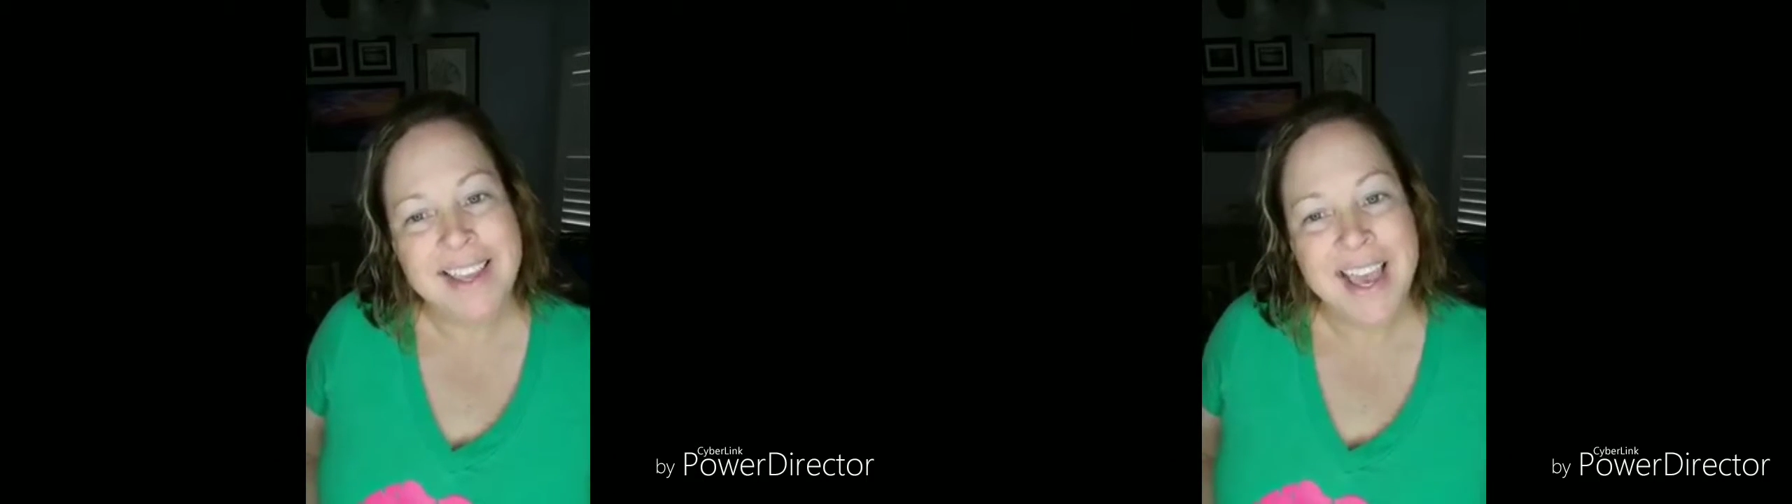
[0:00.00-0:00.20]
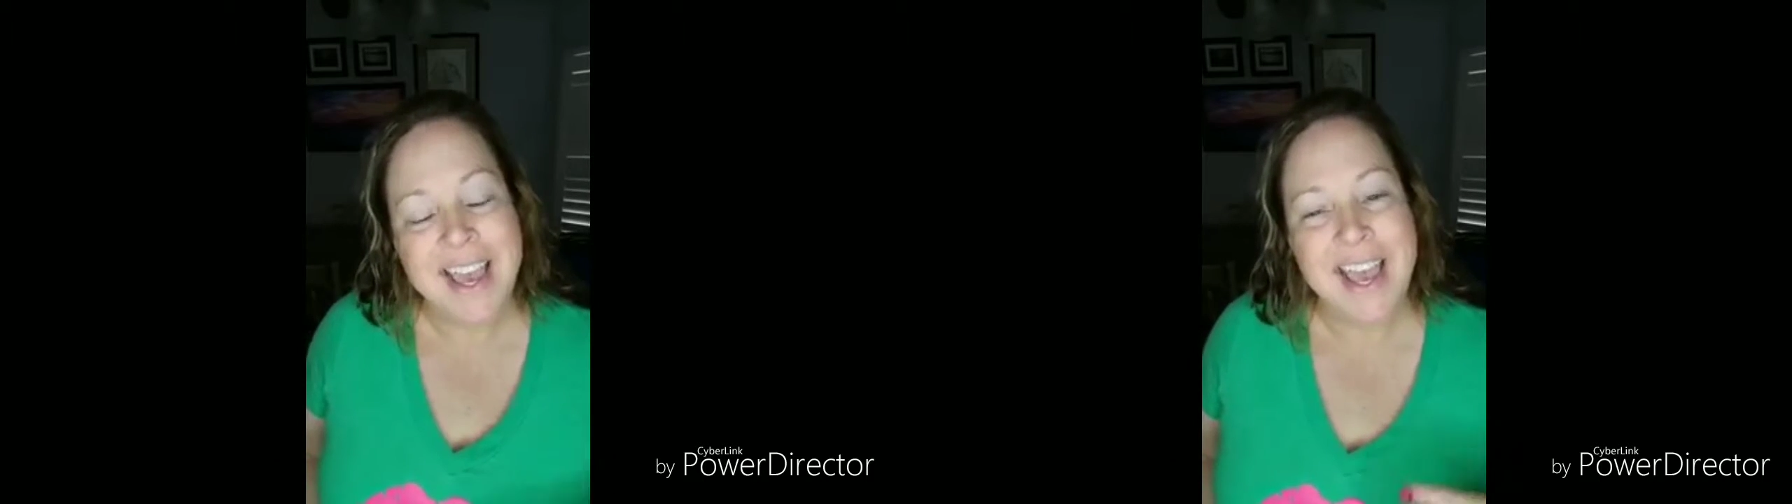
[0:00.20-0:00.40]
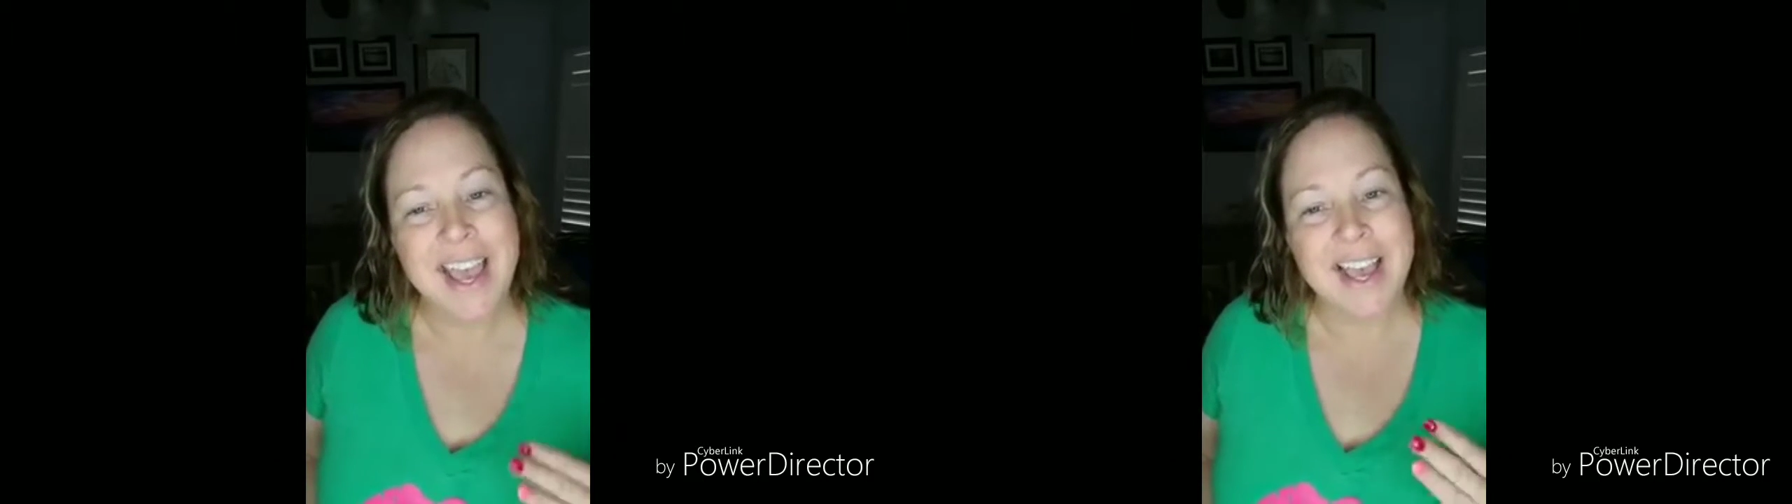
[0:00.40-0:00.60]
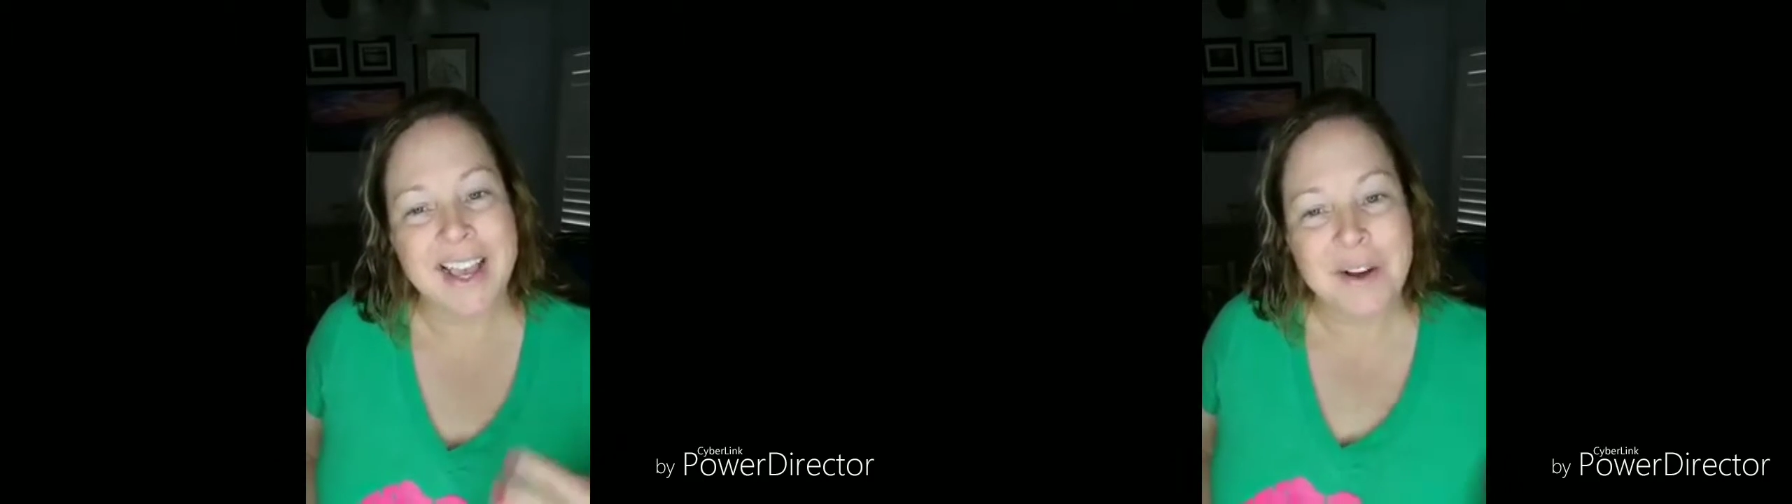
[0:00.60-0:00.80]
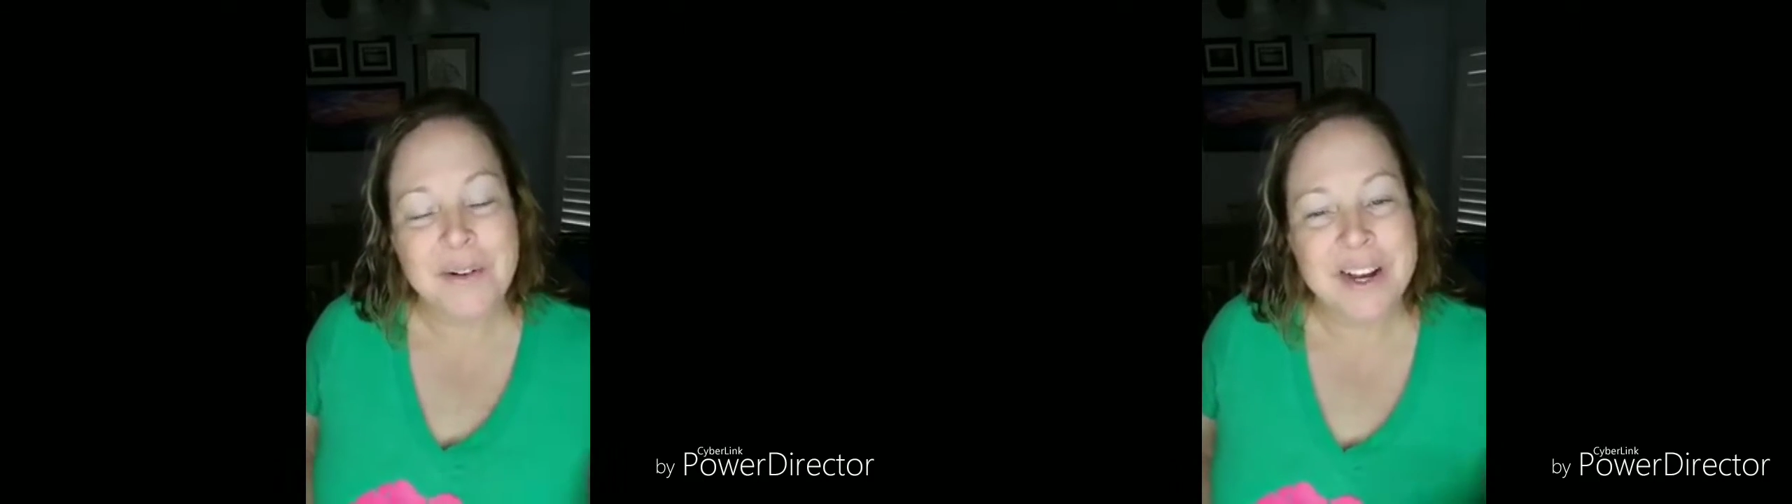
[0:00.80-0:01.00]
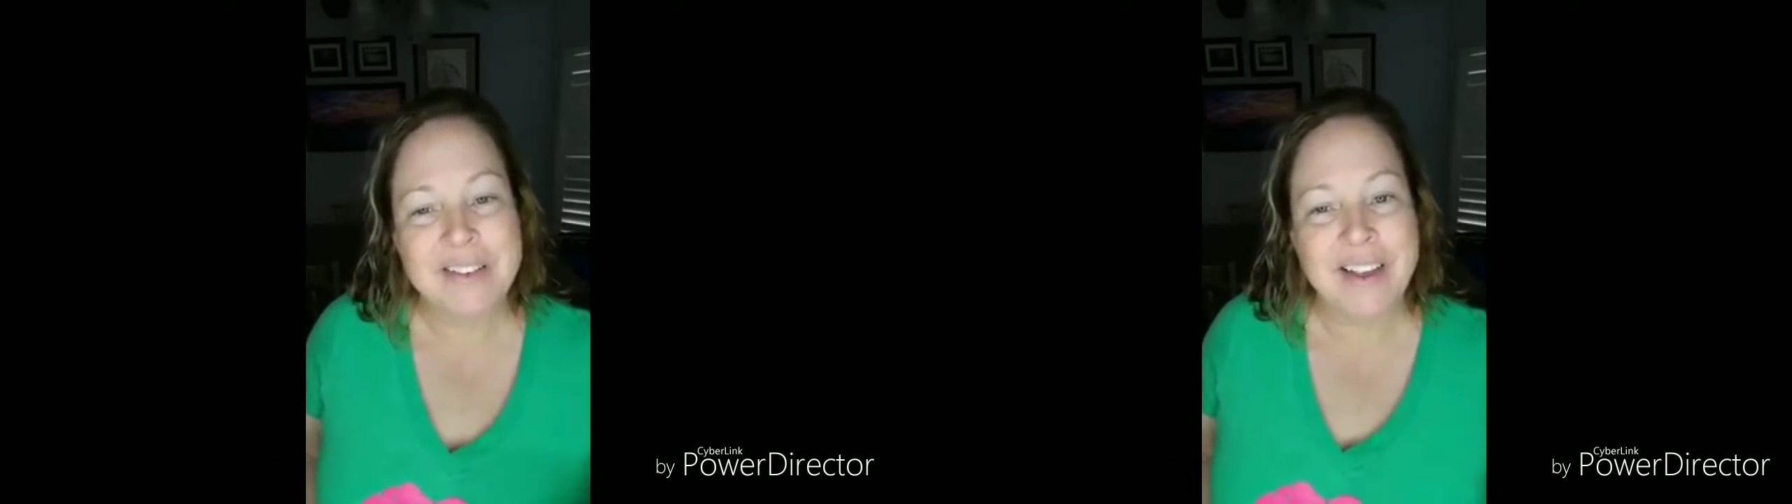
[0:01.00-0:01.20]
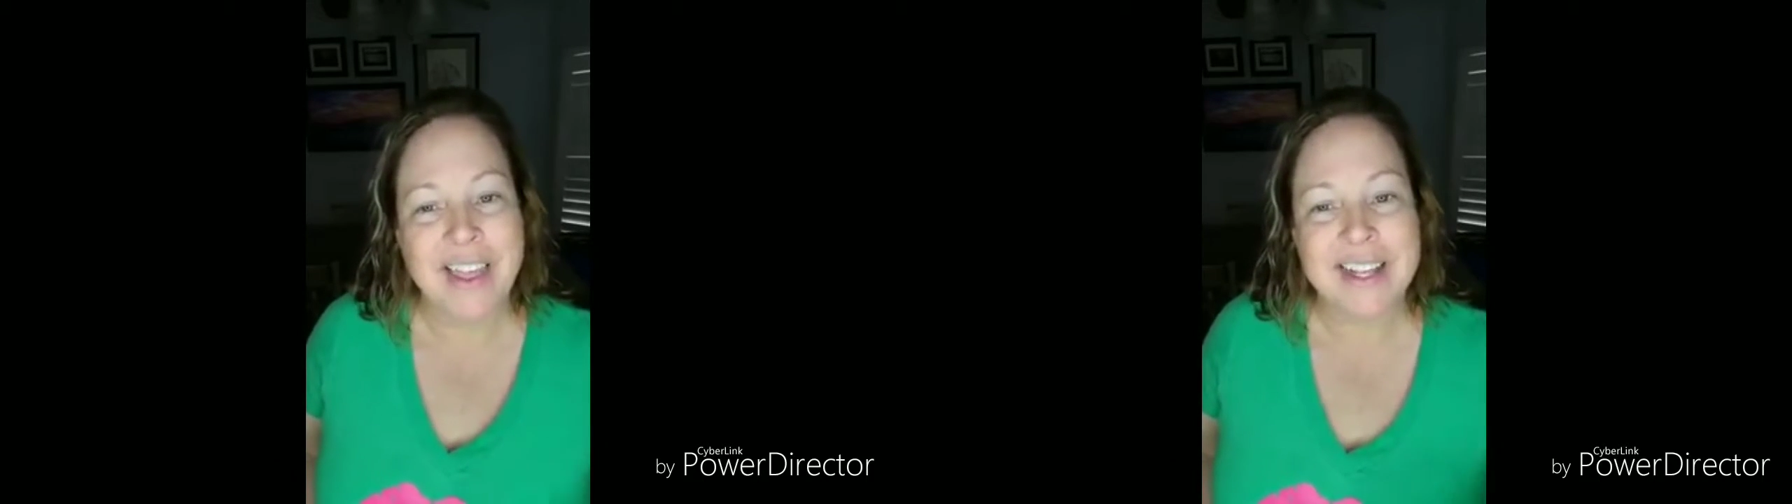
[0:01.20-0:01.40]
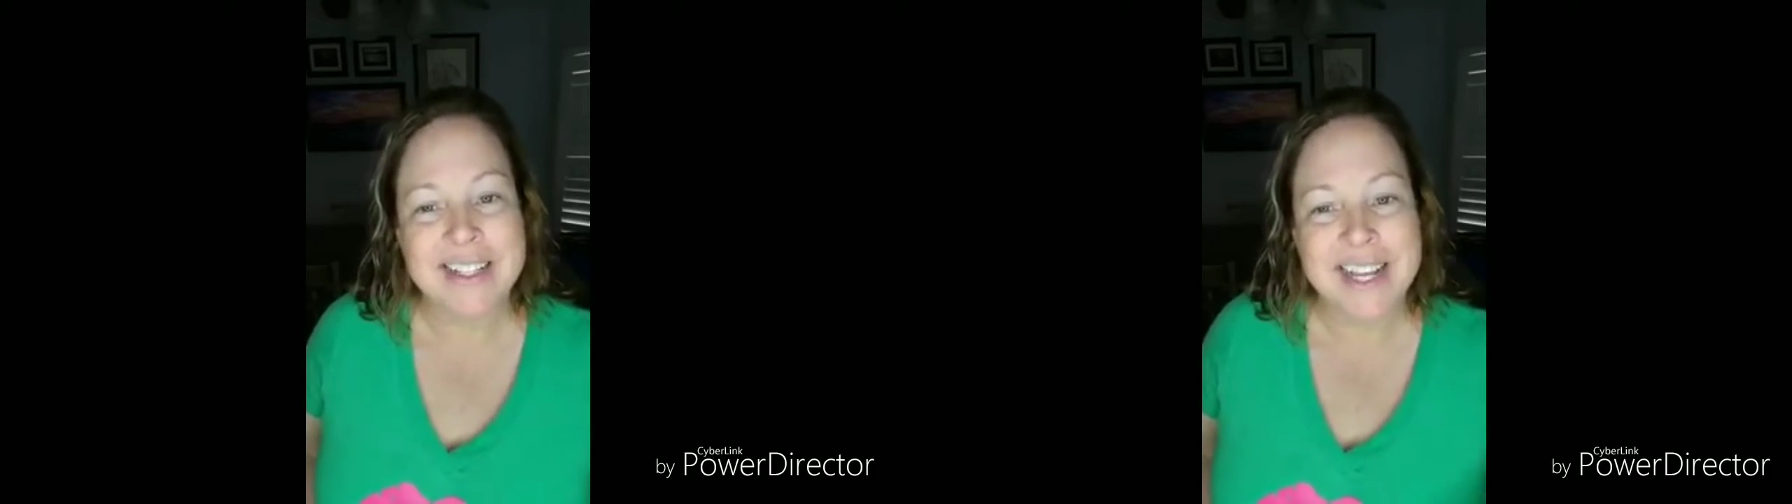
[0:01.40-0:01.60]
yay, I got rid of
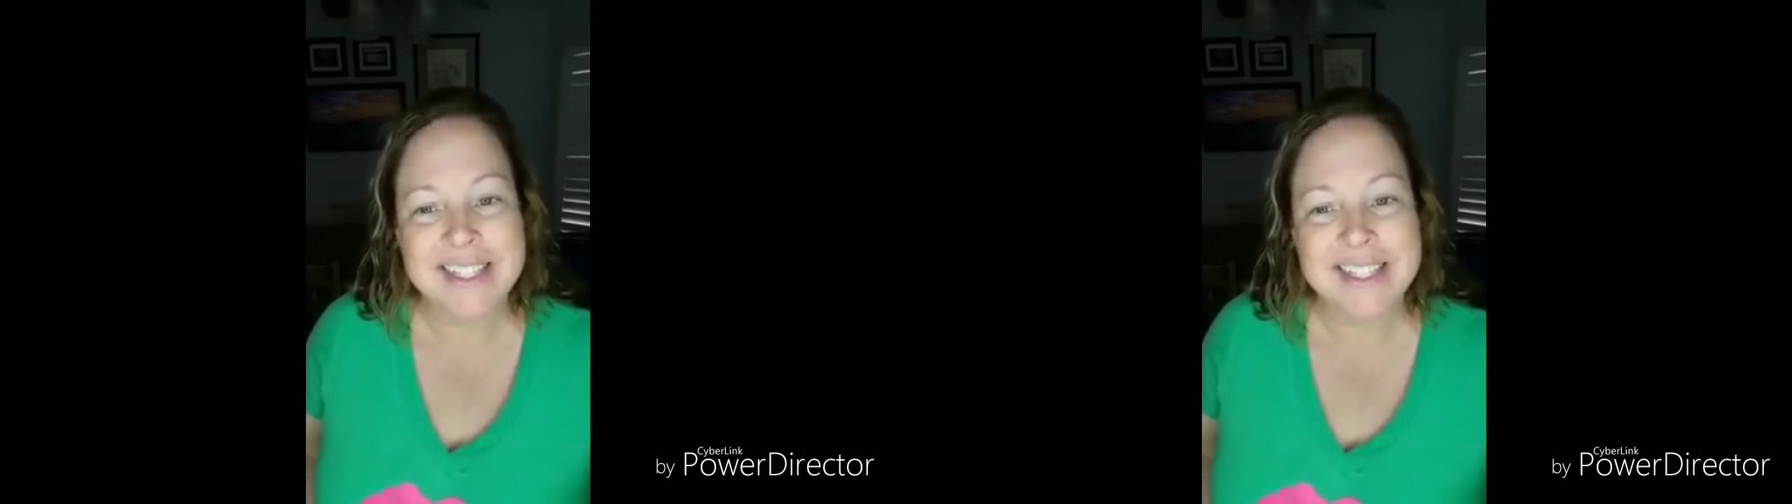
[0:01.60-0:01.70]
all that